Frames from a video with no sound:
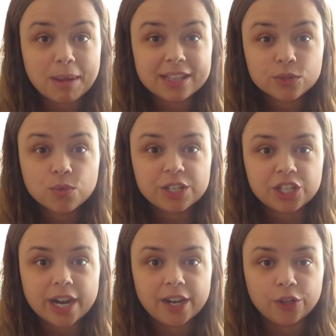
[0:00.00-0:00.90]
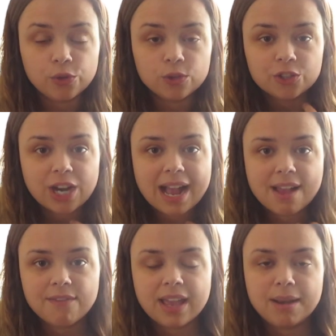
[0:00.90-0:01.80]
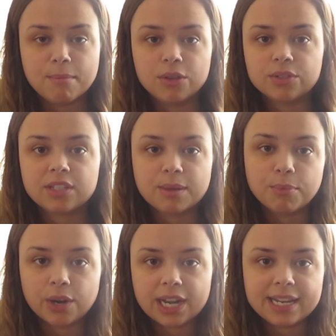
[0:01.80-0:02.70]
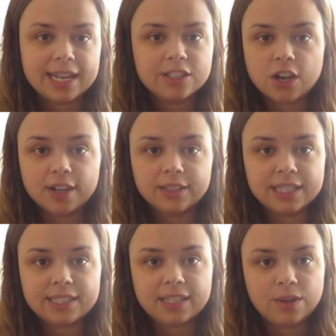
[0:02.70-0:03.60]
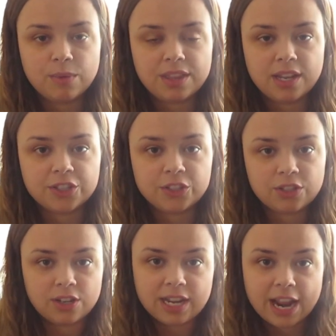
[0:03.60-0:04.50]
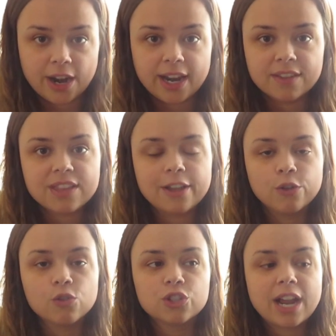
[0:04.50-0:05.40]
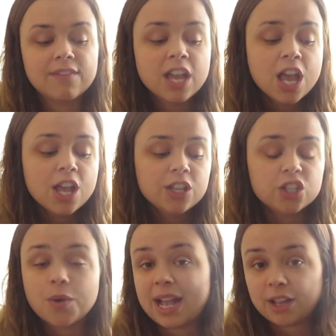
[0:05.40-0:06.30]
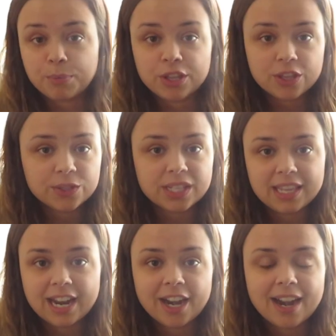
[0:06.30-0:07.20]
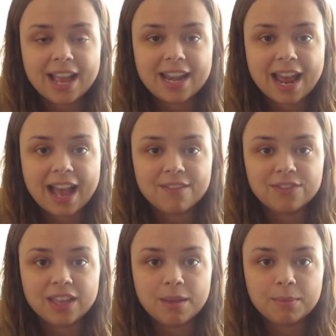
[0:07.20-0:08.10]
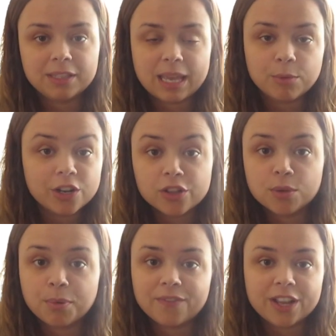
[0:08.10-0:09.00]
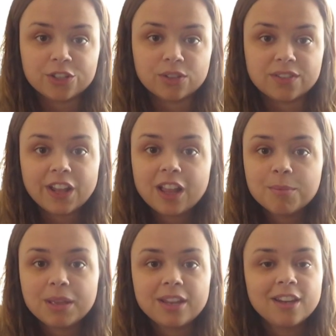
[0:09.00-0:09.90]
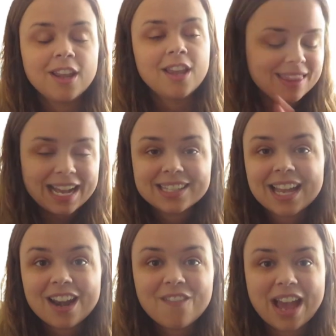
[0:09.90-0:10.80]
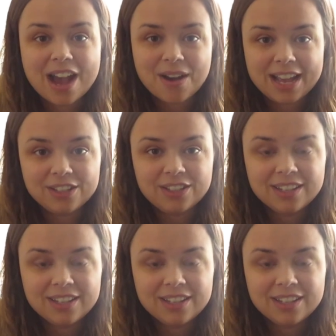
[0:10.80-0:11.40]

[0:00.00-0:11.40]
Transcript: at my school, we share a Google Drive and most important dates are listed within a certain area of that Google Drive. So I could put those in there and have them labeled under the professional development. That's kind of how I